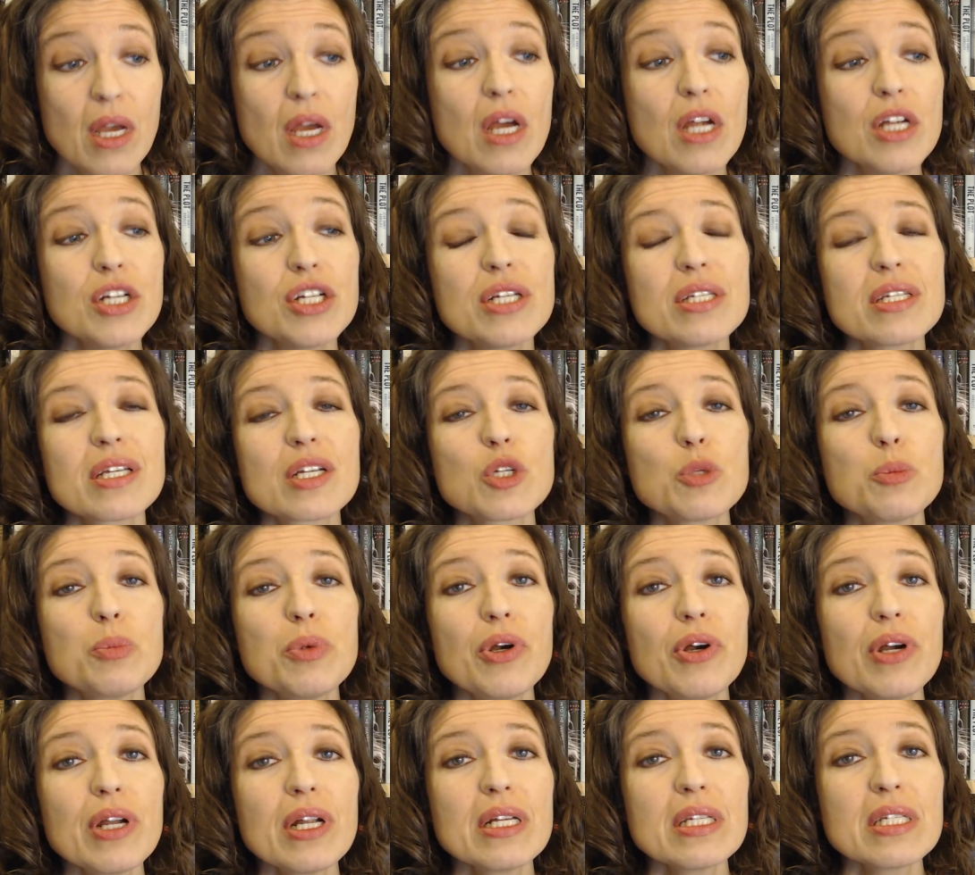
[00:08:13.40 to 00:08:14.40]
She's
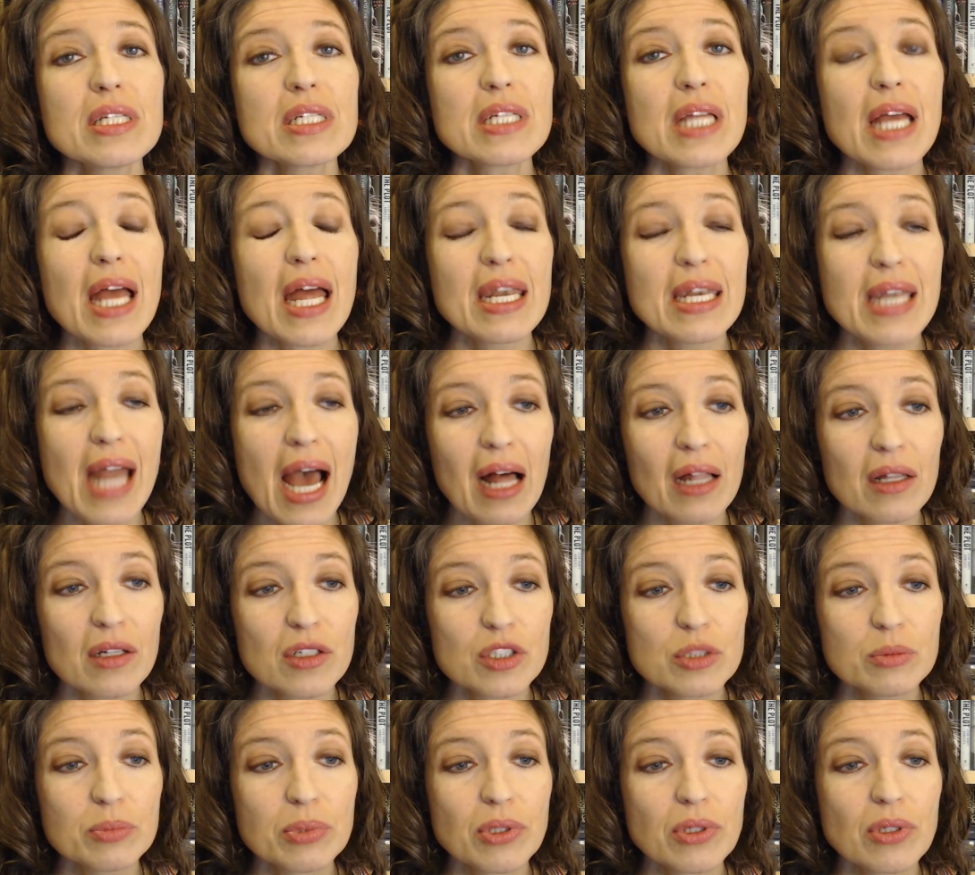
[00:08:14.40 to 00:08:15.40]
experienced and
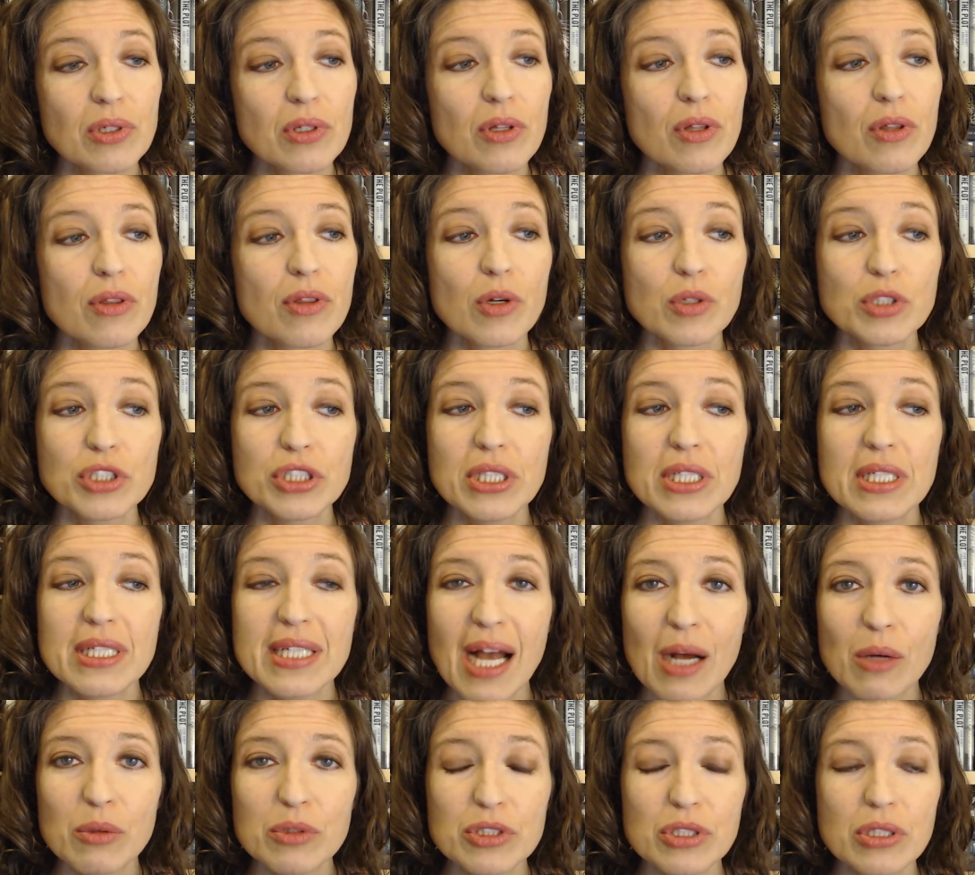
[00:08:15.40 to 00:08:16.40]
knowledgeable, though she
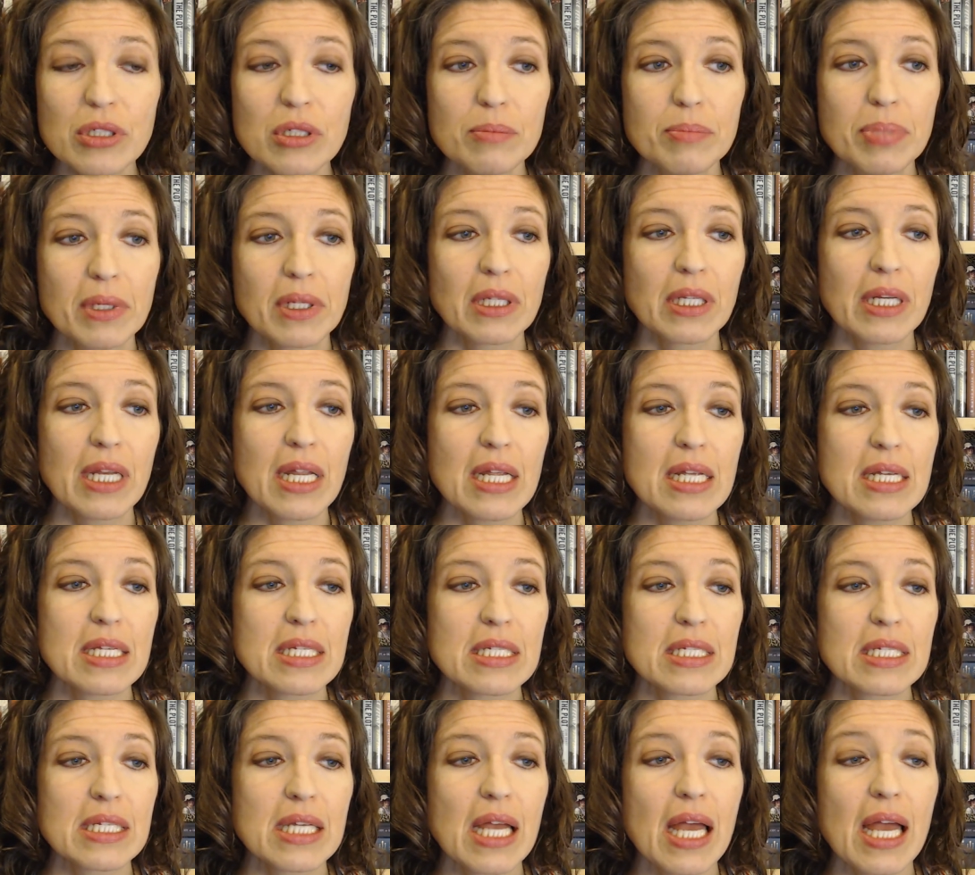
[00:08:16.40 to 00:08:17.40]
doubts her
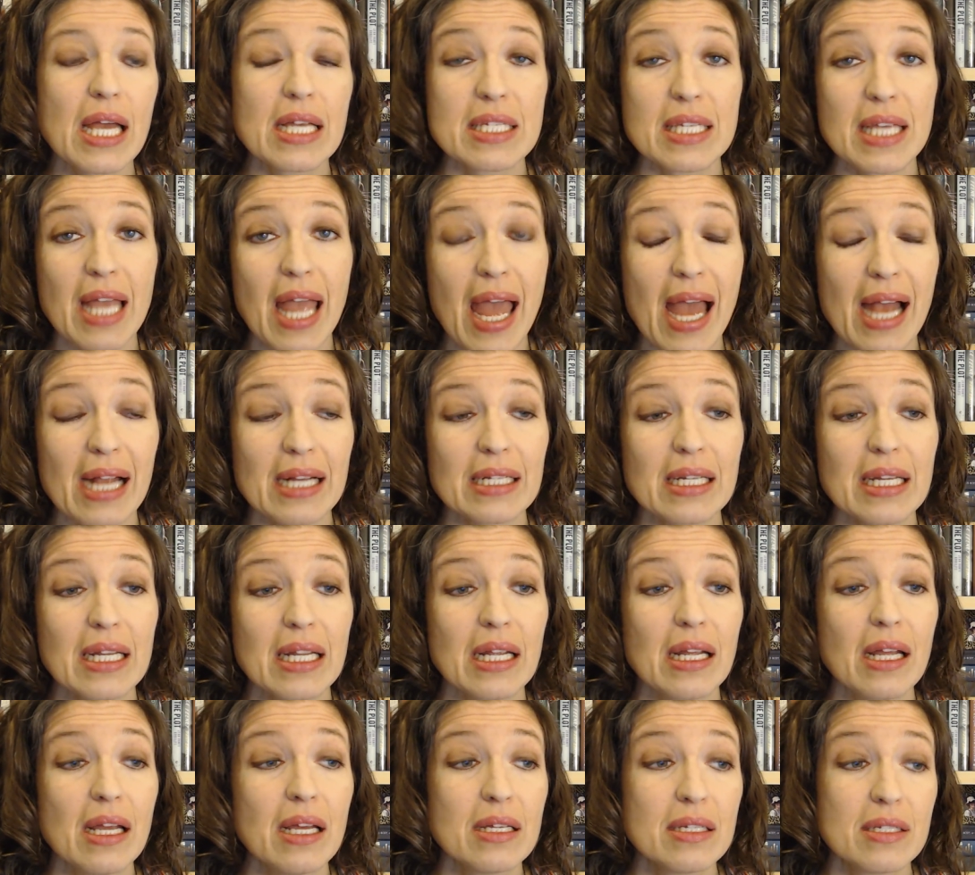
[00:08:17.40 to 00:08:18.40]
abilities as the
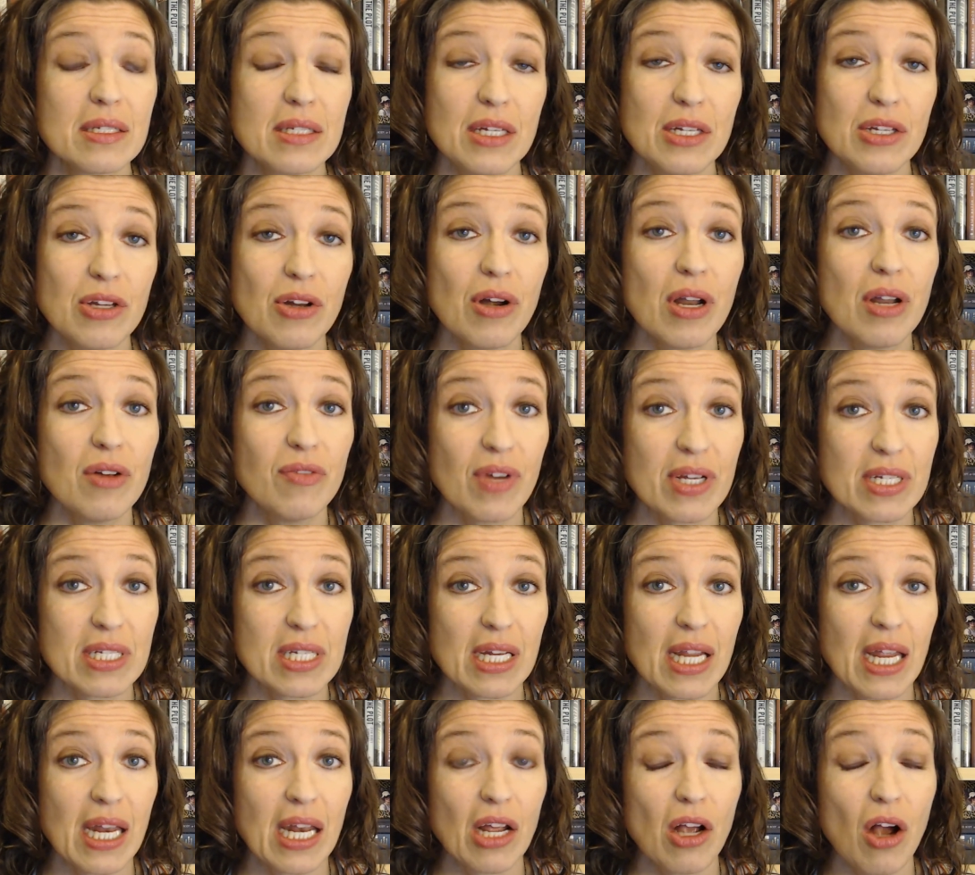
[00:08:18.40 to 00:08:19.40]
acting senior
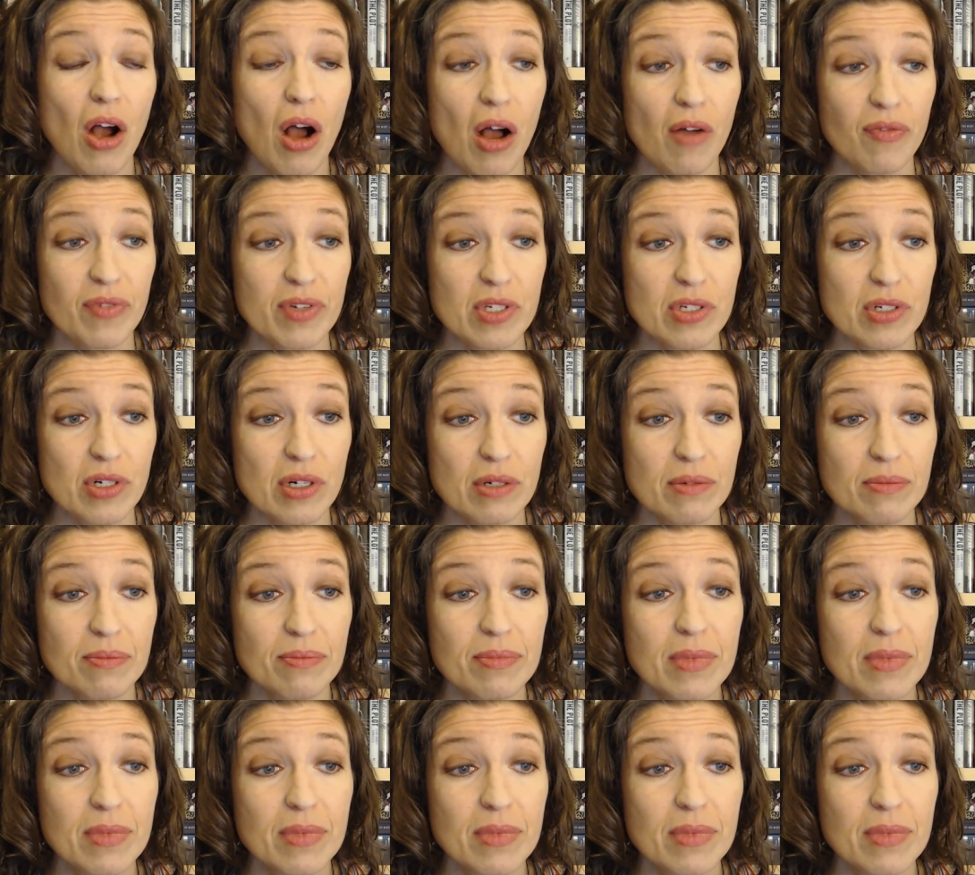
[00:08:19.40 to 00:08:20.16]
investigating officer.